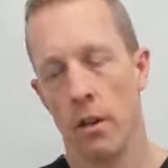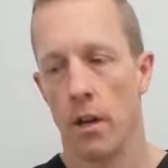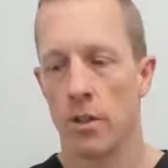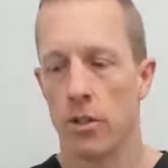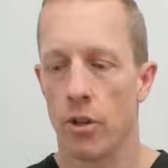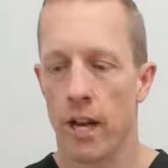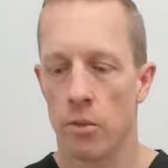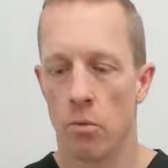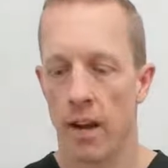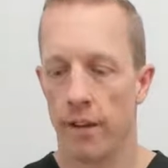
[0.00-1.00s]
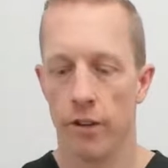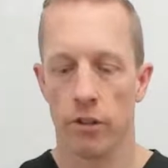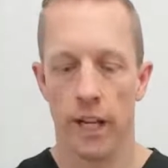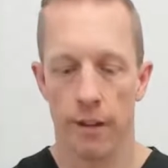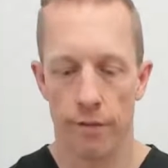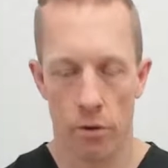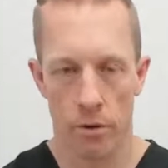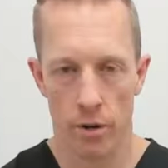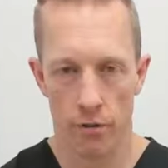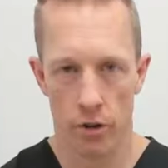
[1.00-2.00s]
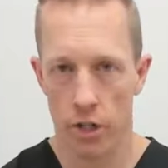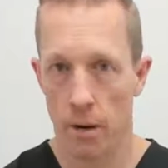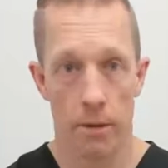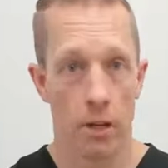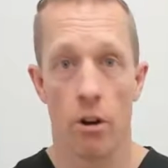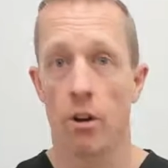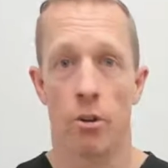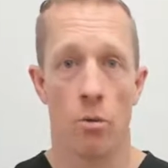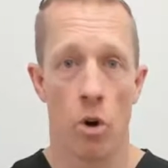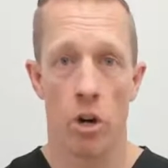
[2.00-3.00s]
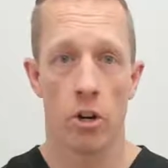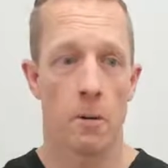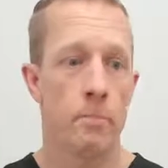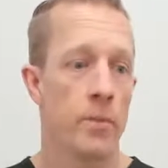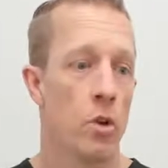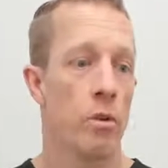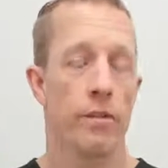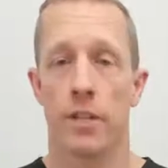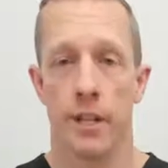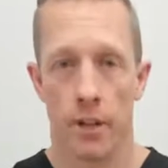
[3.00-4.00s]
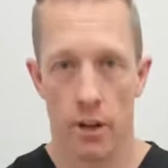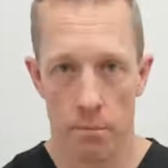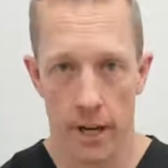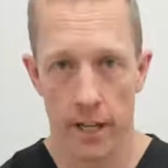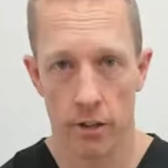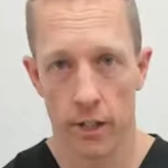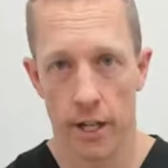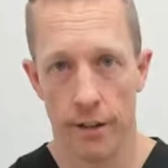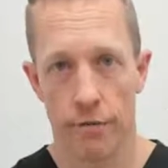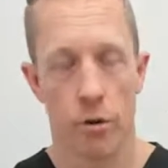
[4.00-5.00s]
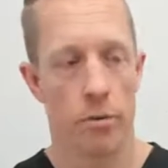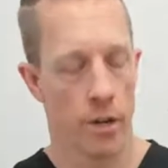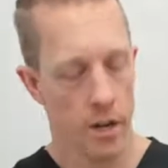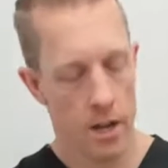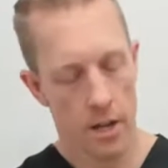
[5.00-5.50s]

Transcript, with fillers: And so that's why if you're leaning forward over a shopping cart or a walker, or if you're sitting on a bike, you're leaning forward,